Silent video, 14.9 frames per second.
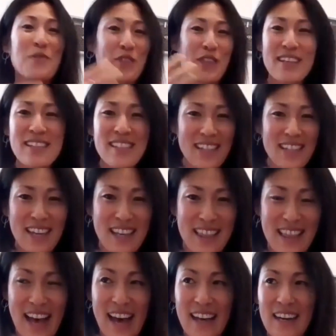things like
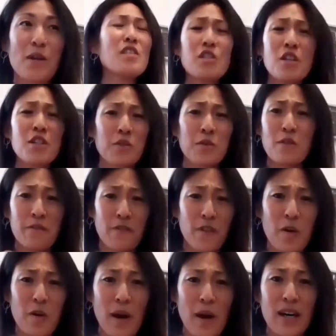that, cultural
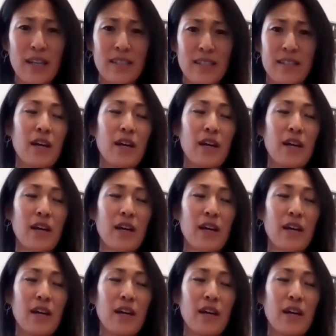faux pas,